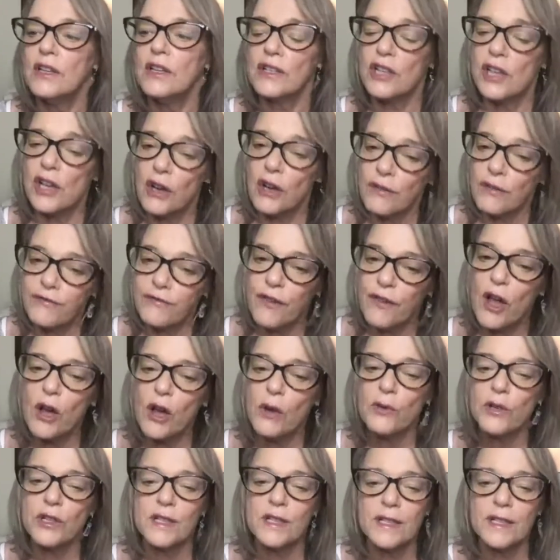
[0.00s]
to go
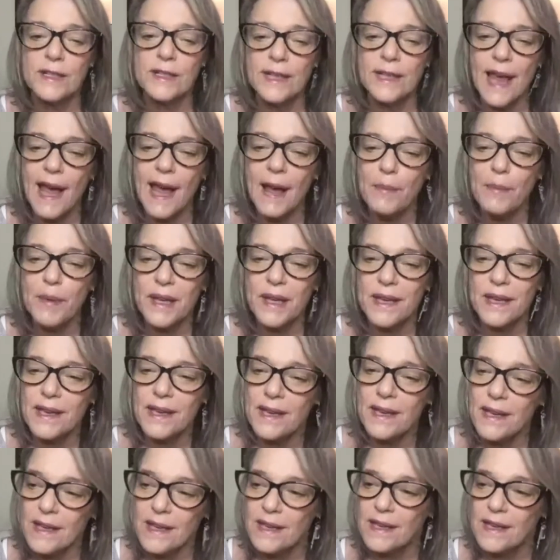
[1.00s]
forward, to tap
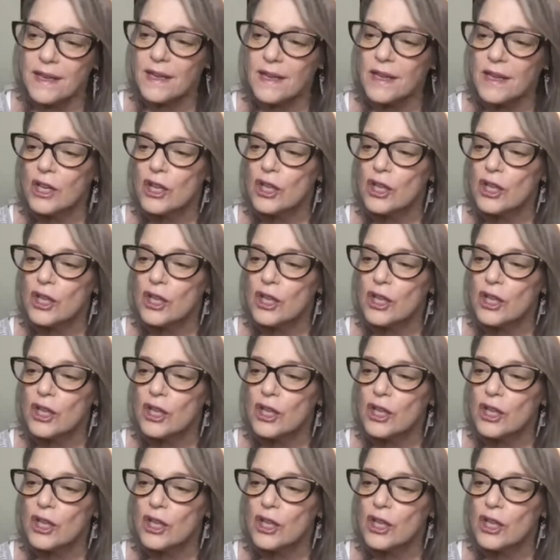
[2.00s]
in